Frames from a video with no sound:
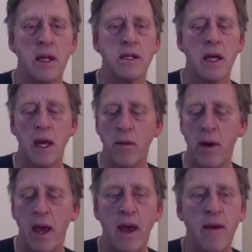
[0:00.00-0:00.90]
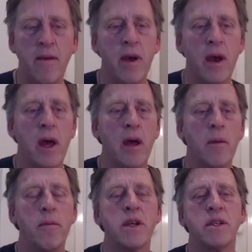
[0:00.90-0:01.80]
So here we have
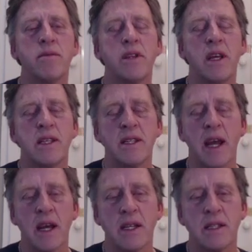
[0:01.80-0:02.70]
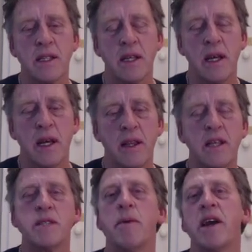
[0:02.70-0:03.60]
bishop d6.
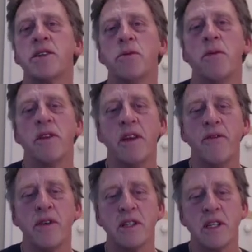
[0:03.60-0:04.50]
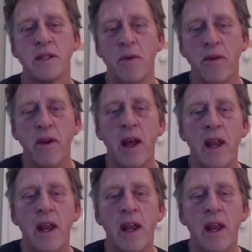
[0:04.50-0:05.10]
This makes all the difference, this move.